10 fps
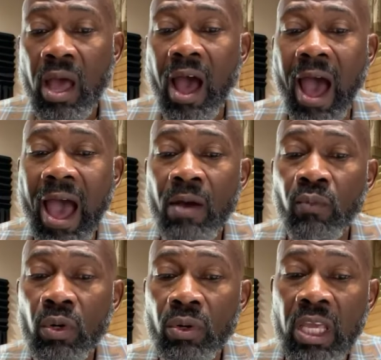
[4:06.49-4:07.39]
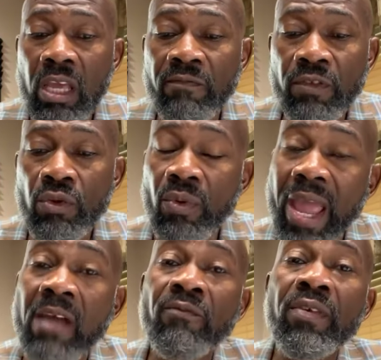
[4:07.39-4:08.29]
I will give you
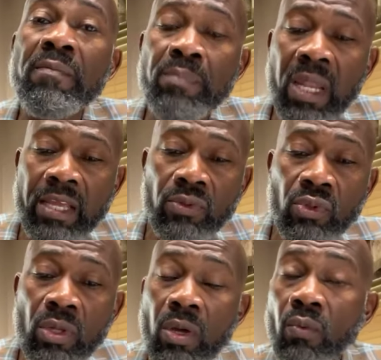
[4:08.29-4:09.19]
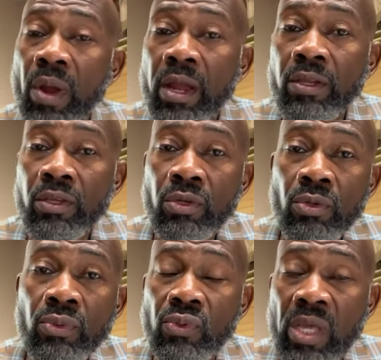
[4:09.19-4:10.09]
every place where you
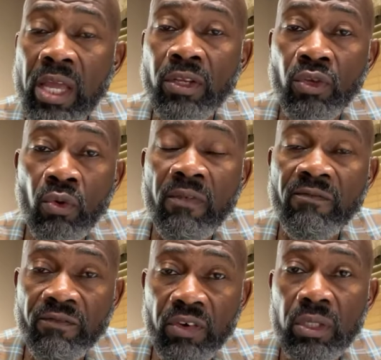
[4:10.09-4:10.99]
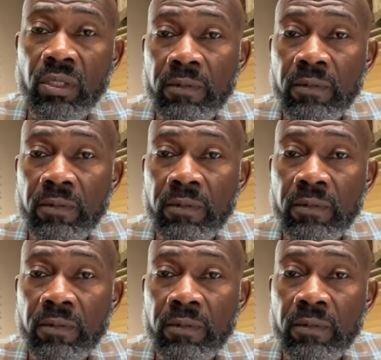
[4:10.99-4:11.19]
set your foot.